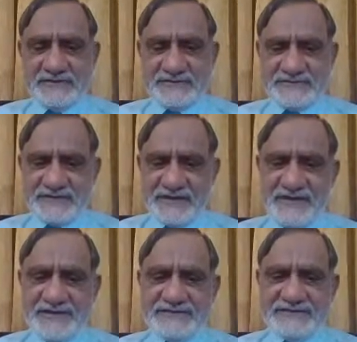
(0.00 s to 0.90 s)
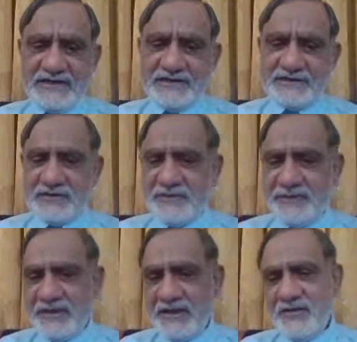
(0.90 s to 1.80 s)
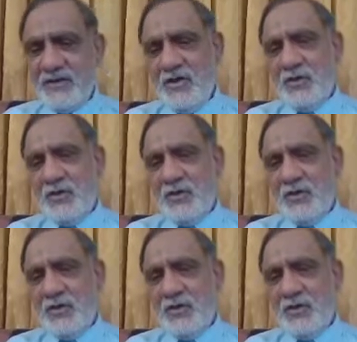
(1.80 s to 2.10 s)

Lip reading: studies the literal meaning,